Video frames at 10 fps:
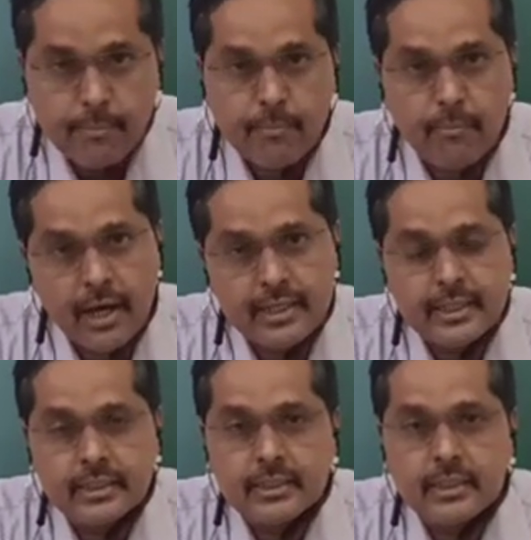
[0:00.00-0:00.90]

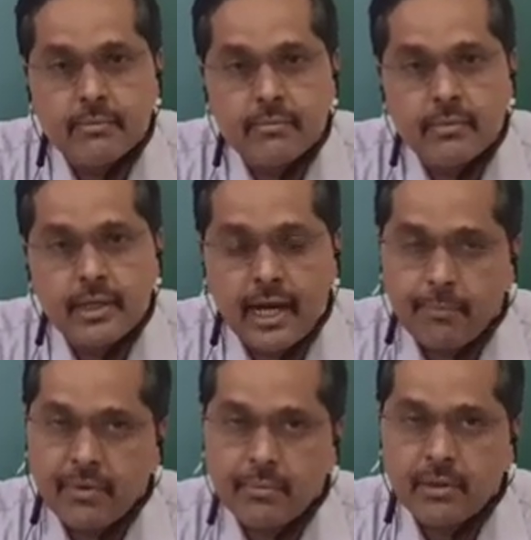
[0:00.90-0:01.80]
marking scheme
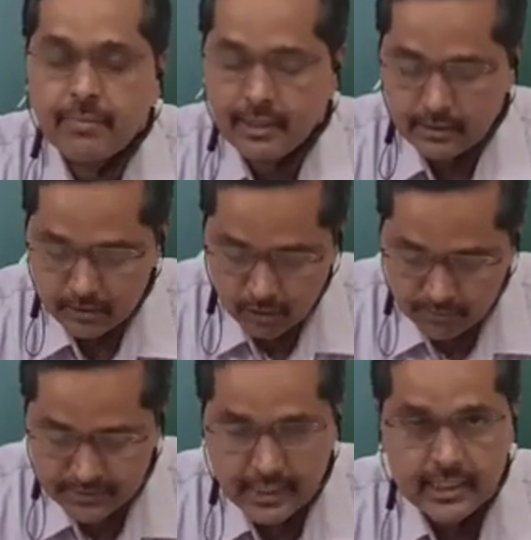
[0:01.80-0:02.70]
and paper pattern
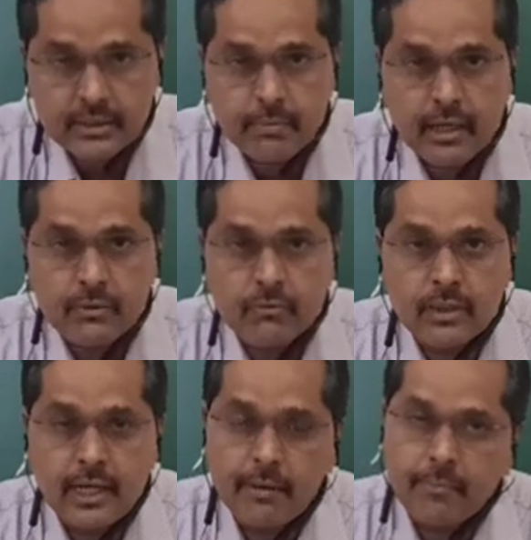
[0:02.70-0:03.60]
of science part
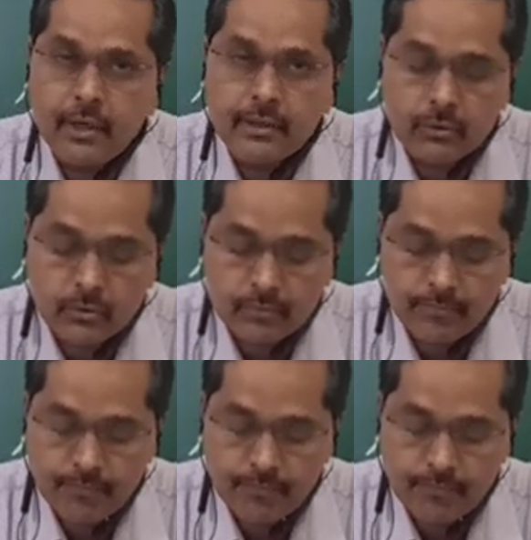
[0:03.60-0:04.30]
1 and part 2.